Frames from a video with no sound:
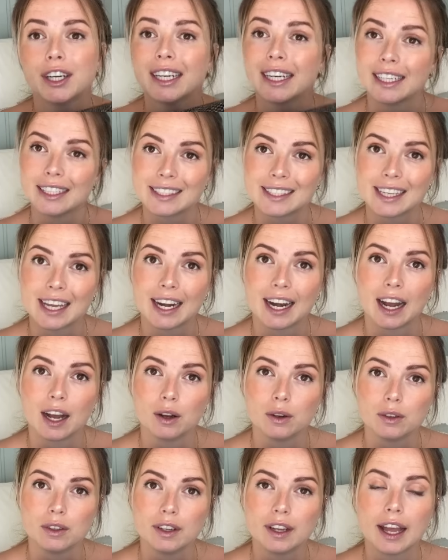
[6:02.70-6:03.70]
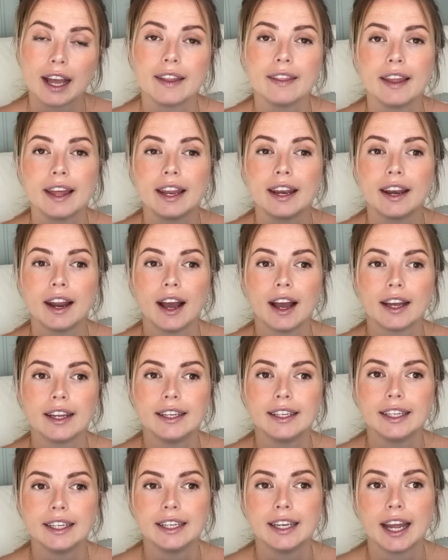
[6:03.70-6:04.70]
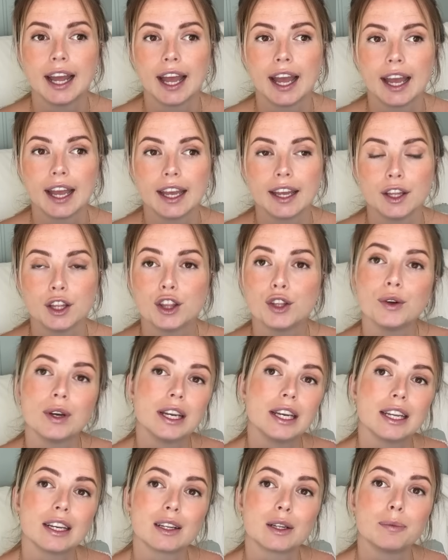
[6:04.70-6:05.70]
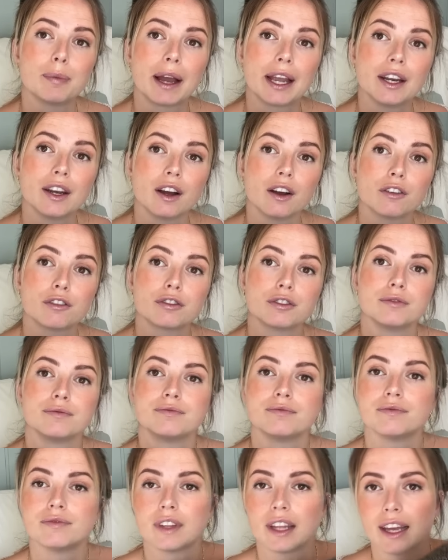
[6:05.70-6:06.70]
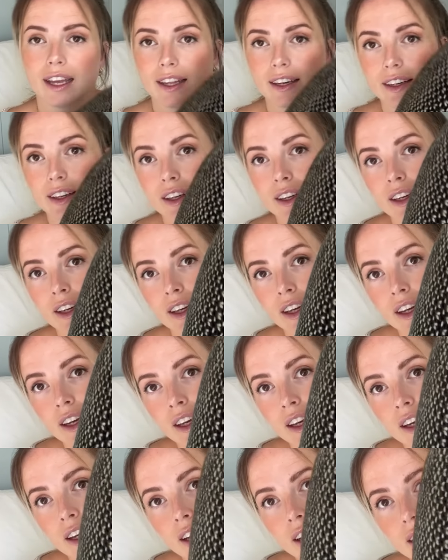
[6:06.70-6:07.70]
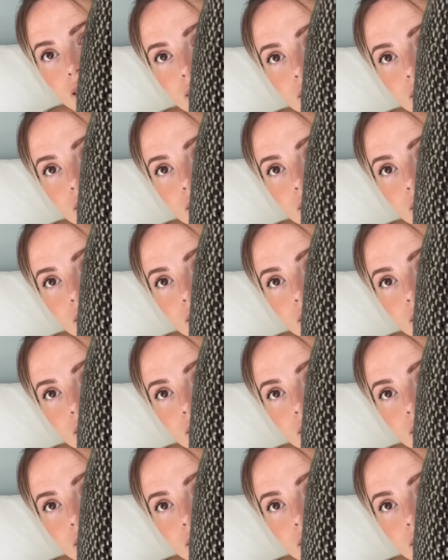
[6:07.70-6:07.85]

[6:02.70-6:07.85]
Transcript: it inside out, and then I did a 3 needle bind off, and it